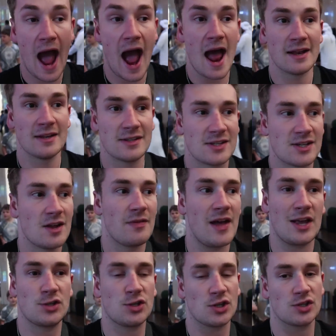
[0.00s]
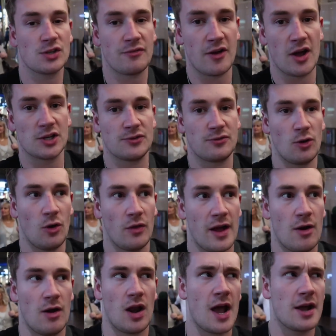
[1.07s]
And that's just the first floor.
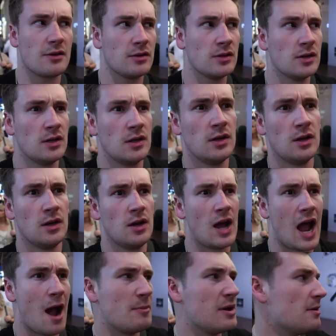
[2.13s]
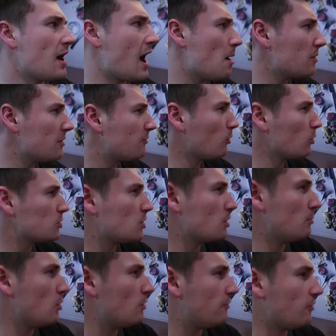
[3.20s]
There are like, how many floors to
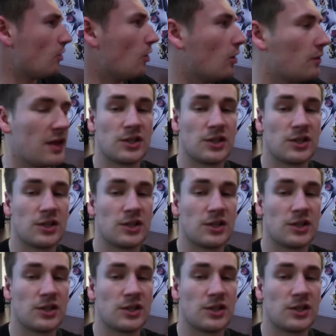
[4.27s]
the mall? Four.